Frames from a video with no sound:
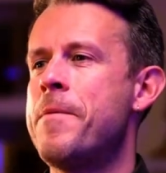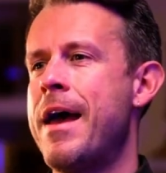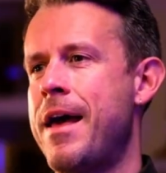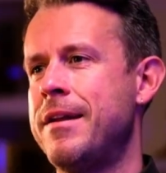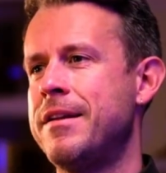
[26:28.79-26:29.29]

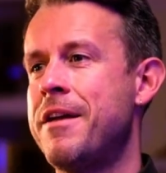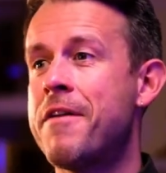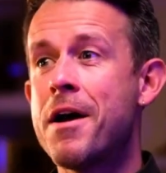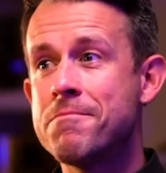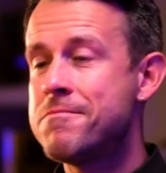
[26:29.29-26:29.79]
And
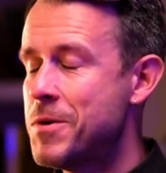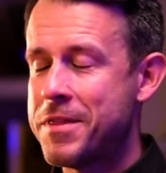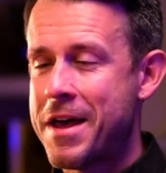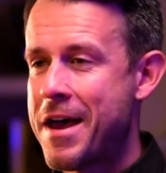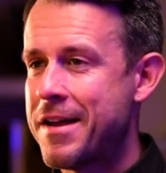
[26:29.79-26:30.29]
if I'm
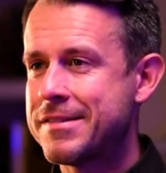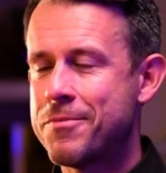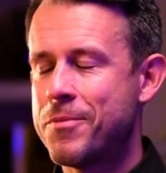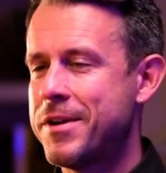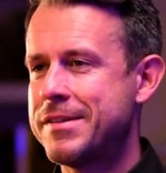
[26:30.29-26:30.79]
doing that,
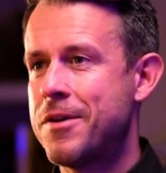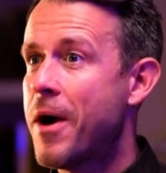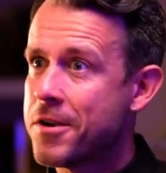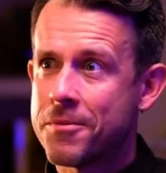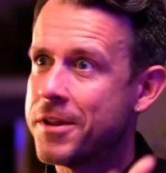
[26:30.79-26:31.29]
someone might say,
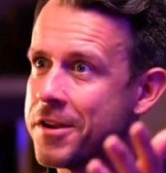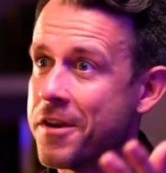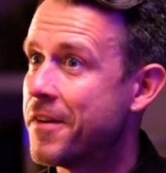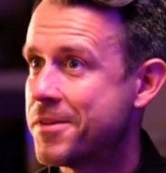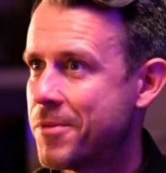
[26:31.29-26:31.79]
wow, you're a really
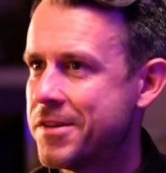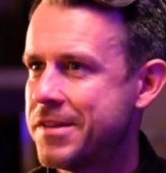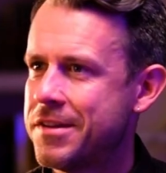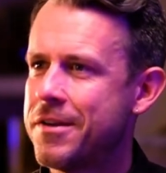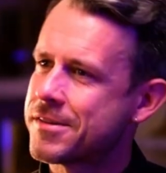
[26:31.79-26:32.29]
curious
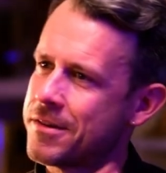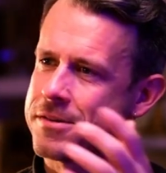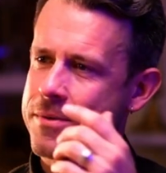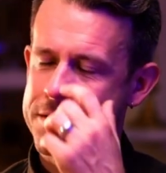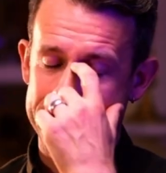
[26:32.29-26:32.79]
person. You ask all
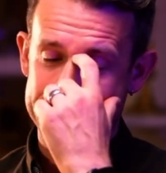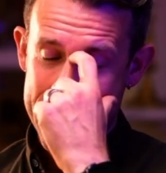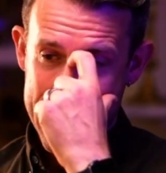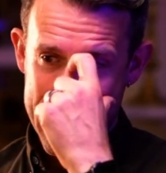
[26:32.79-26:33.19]
these questions.